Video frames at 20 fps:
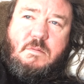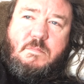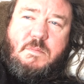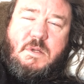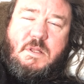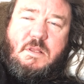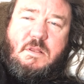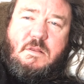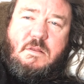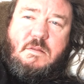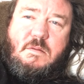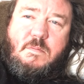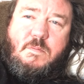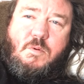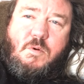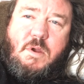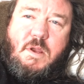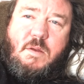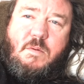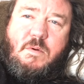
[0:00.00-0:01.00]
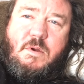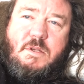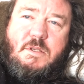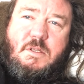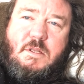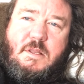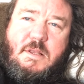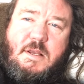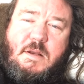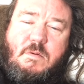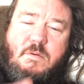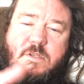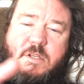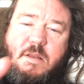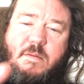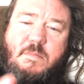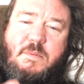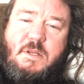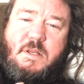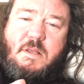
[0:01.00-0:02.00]
But the point wasn't that it was
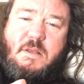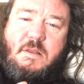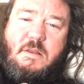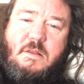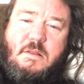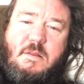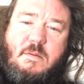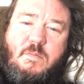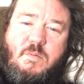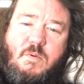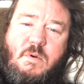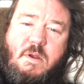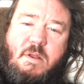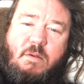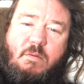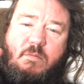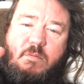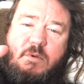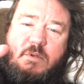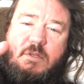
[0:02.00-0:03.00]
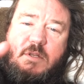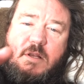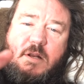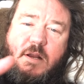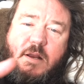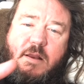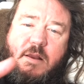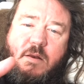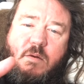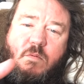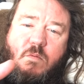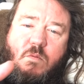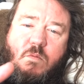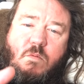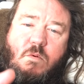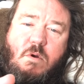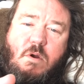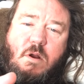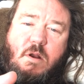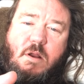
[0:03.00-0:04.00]
empty, the point was that I didn't
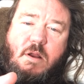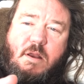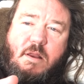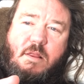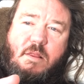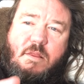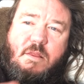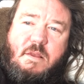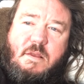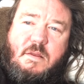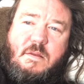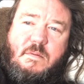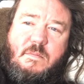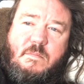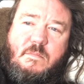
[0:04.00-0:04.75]
want anything.